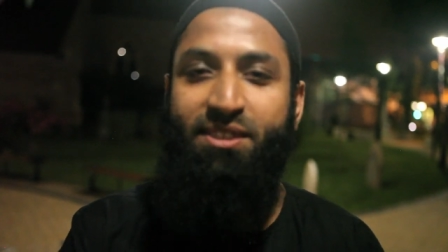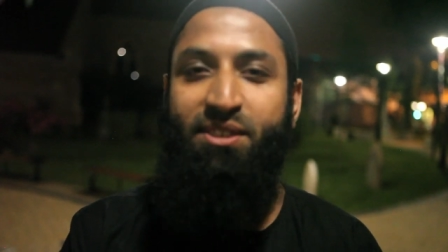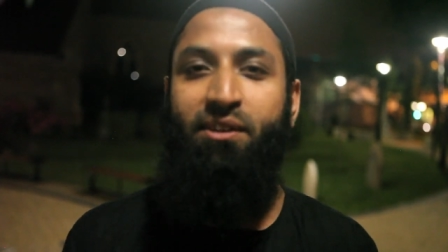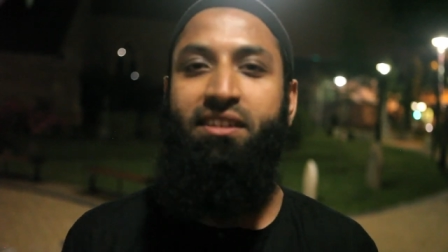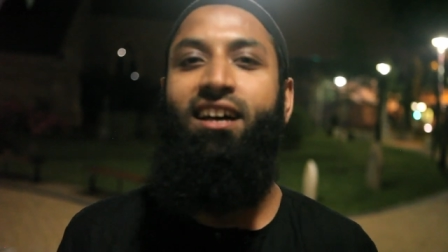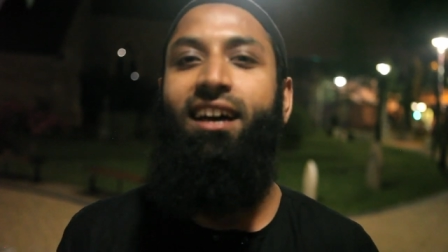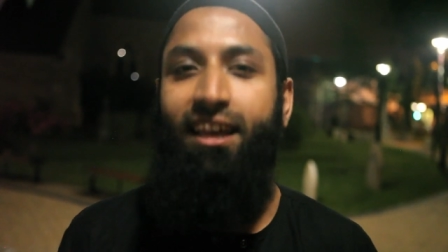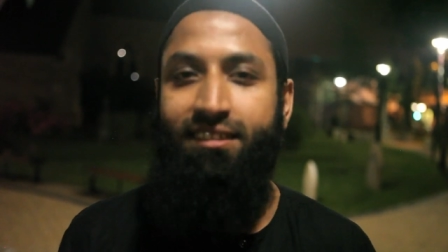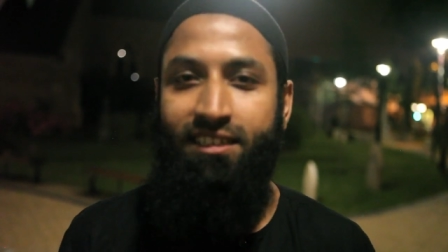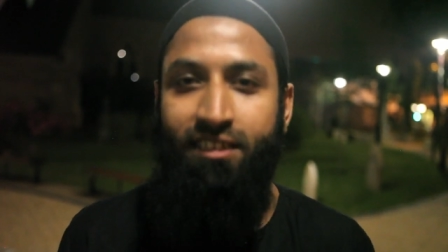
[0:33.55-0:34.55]
It's gone.
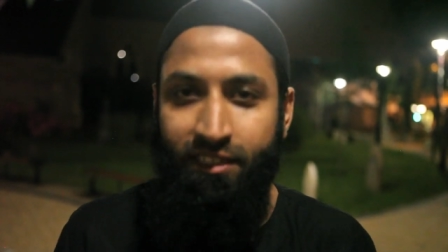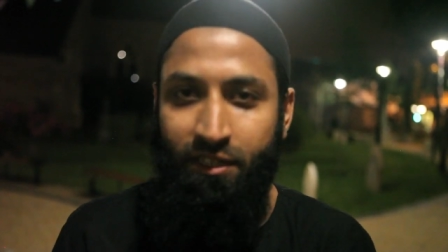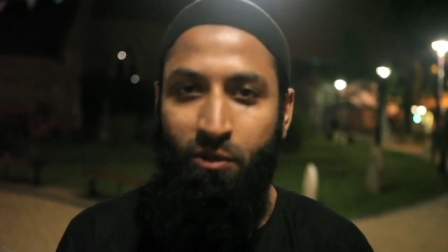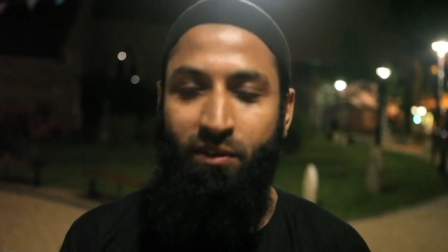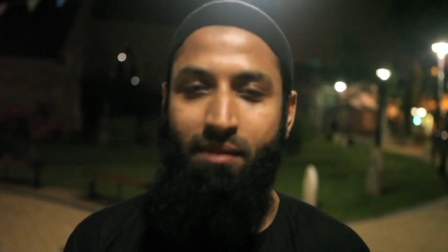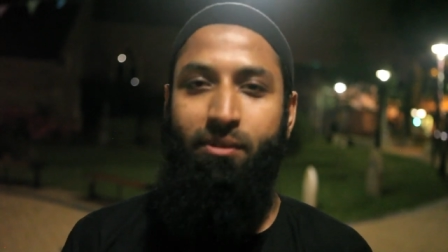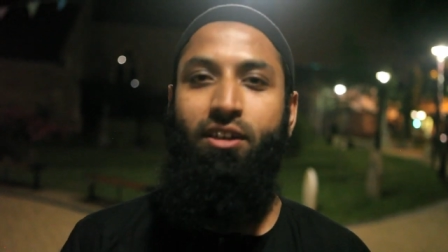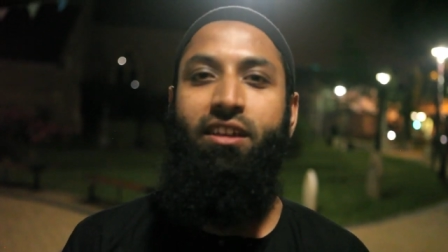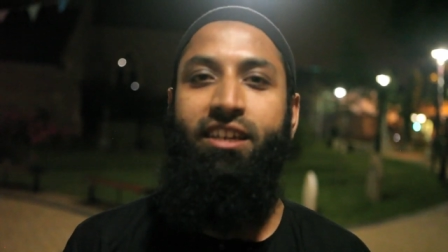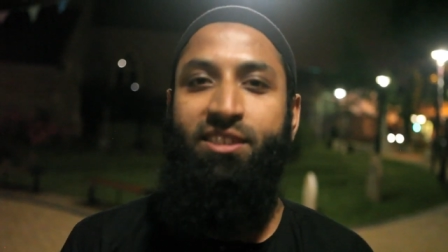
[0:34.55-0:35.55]
Khalas. The whole
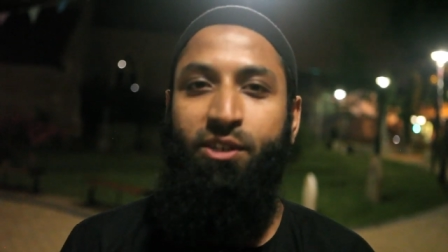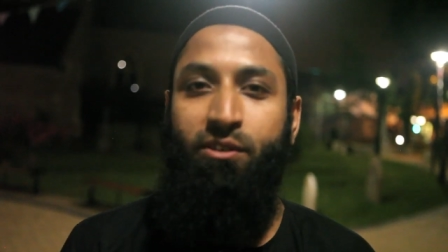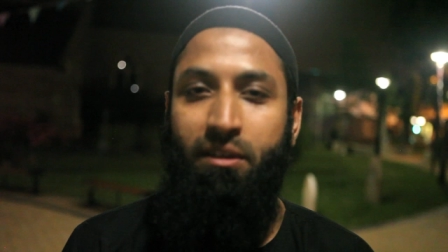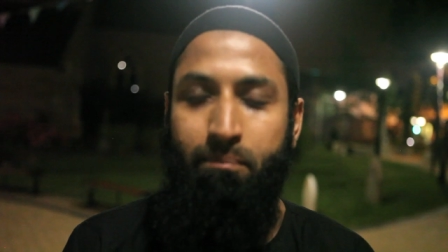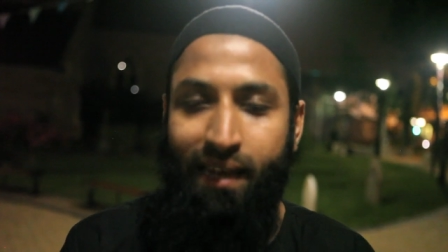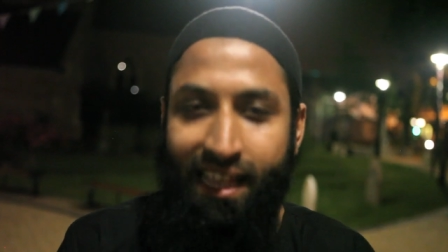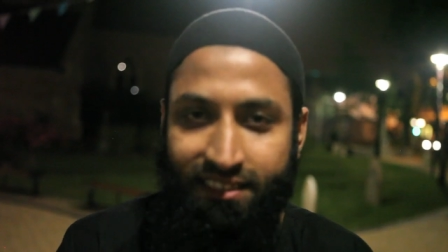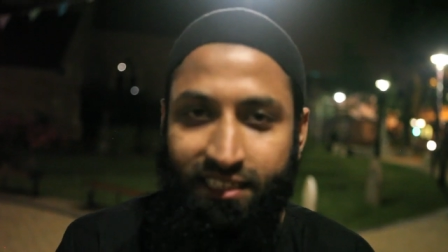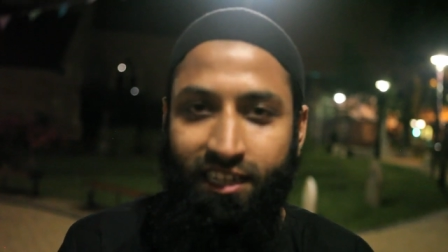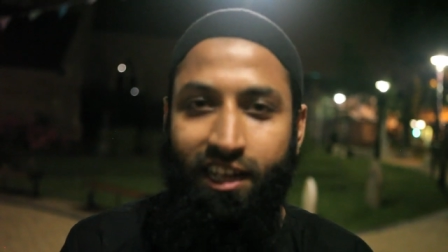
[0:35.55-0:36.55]
Ramadan is gone. The
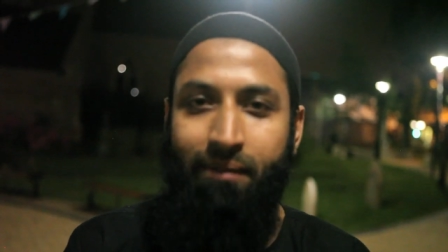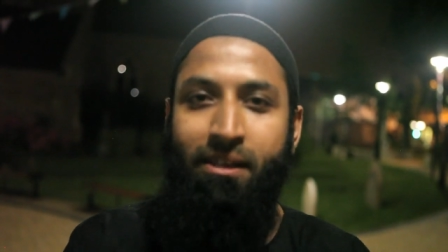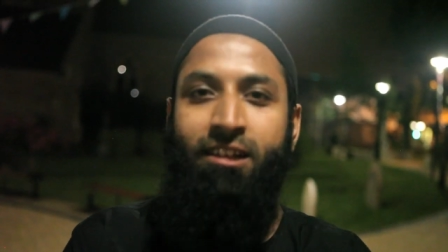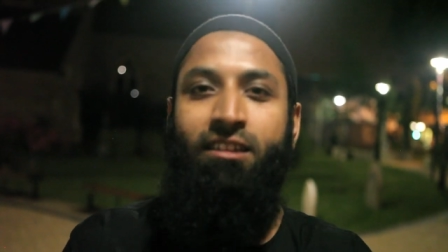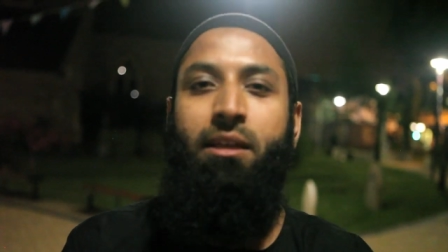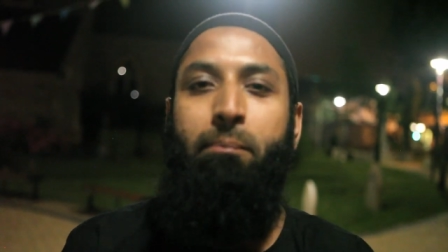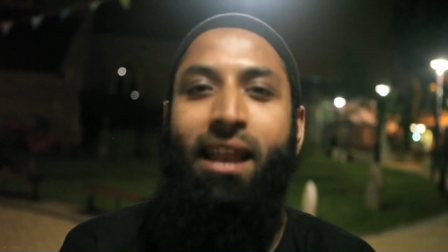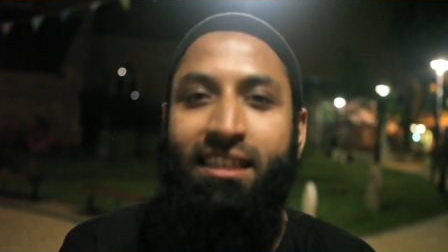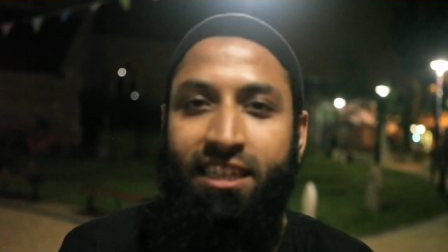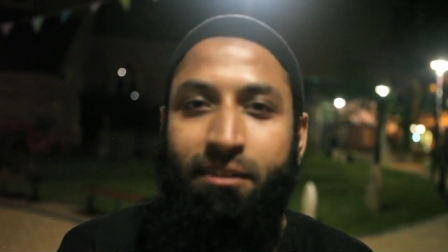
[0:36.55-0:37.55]
blessed time, the
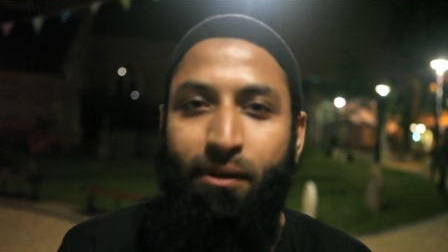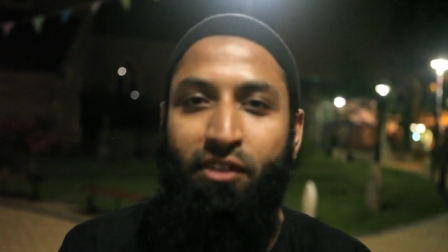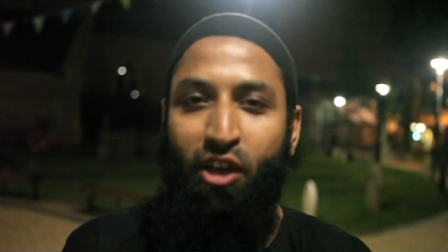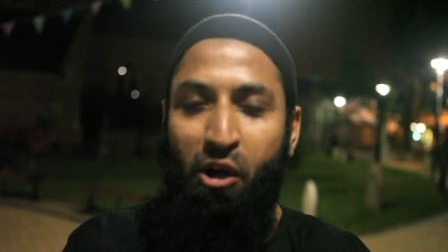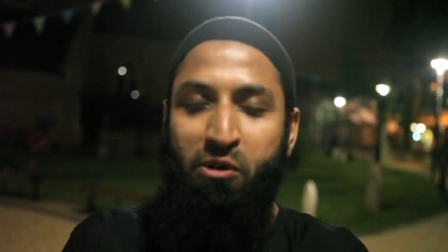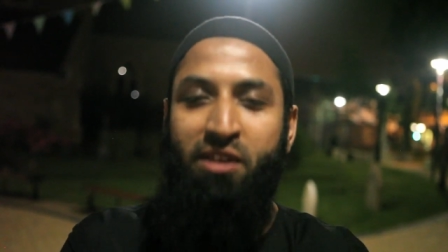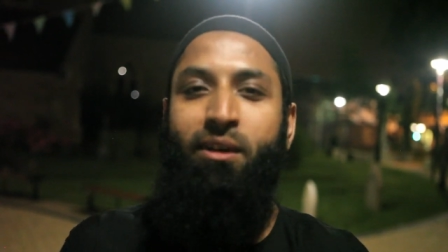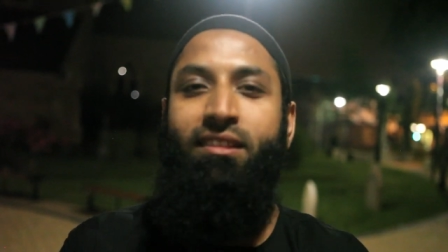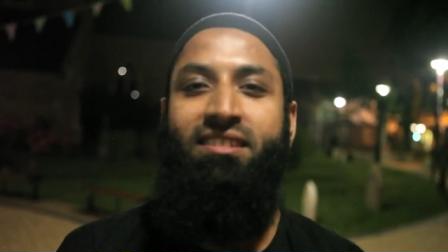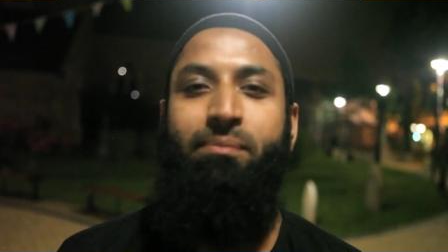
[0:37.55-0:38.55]
blessed month, the only
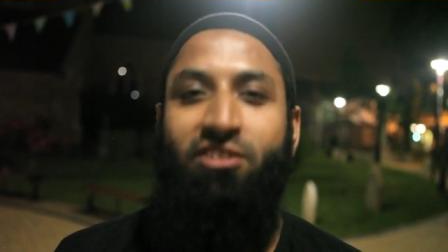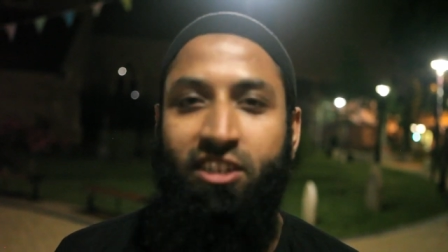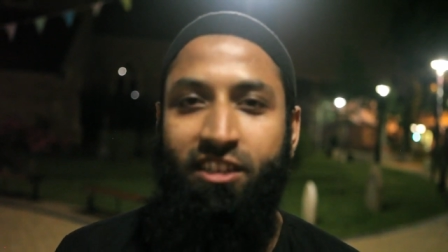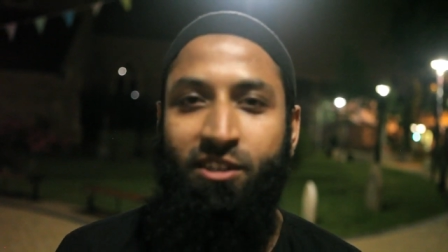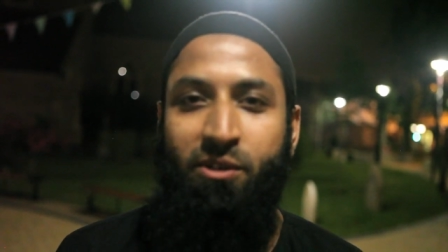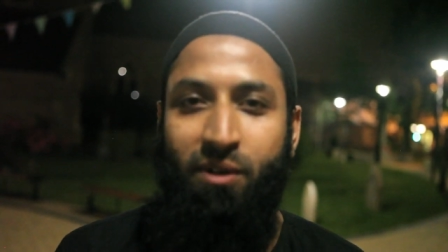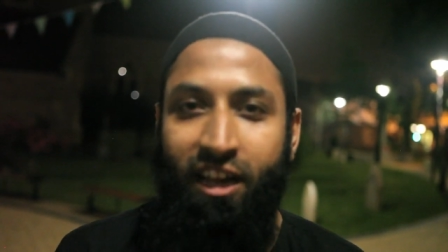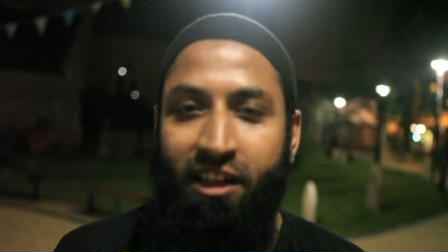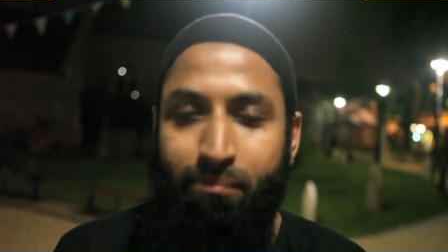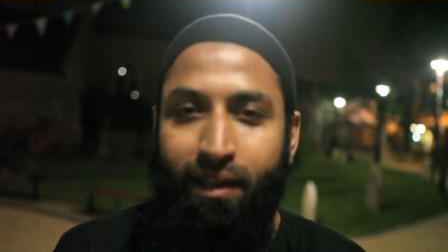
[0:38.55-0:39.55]
month that's mentioned in the
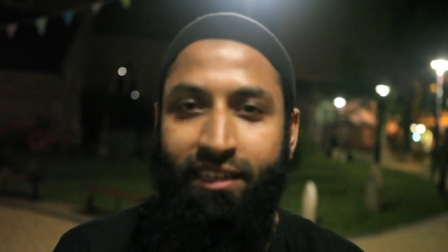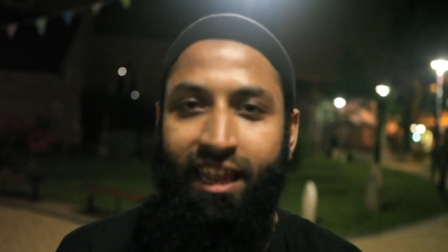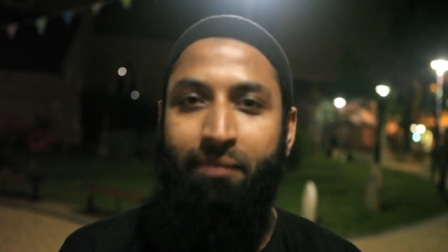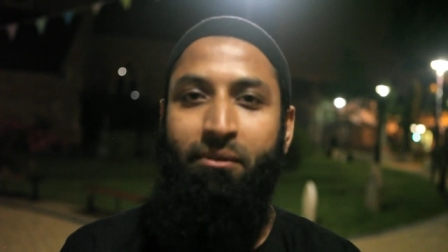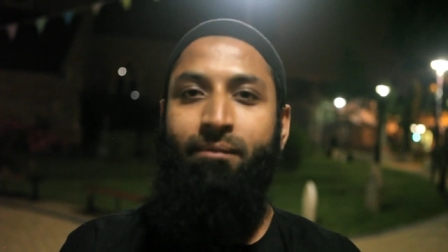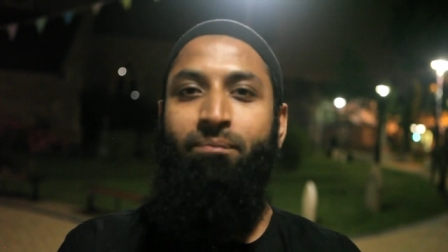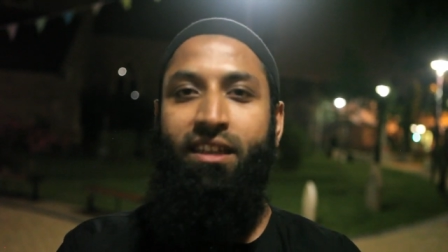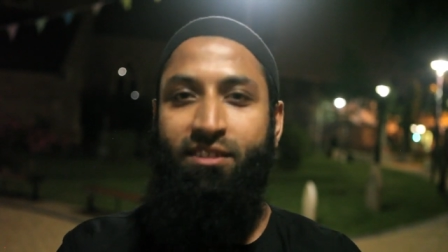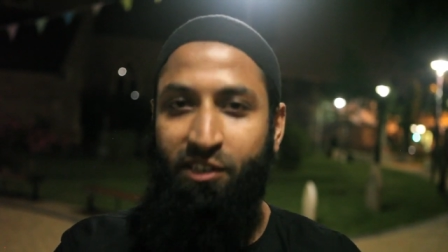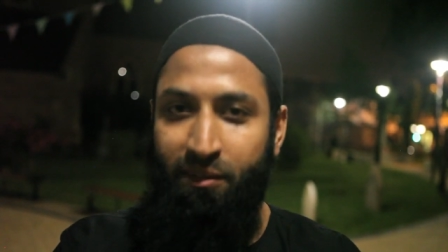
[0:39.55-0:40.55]
Quran by name
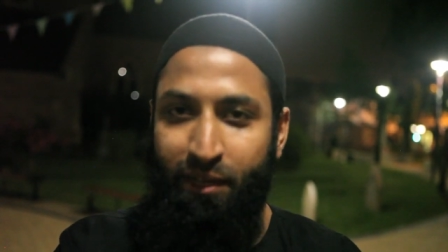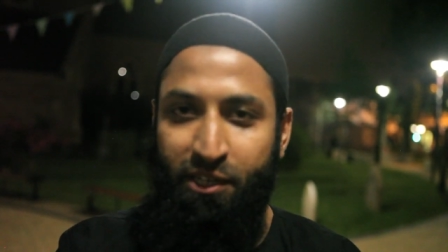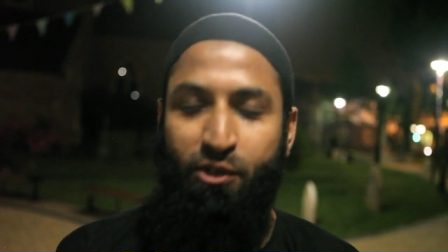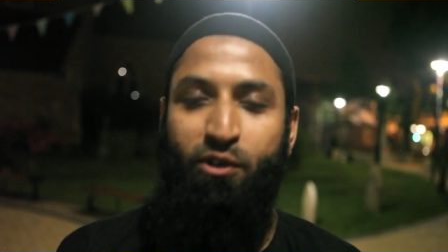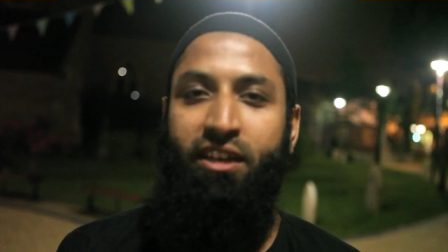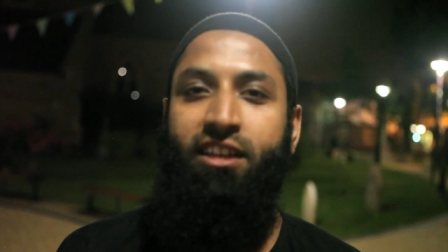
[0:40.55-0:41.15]
is going to be gone.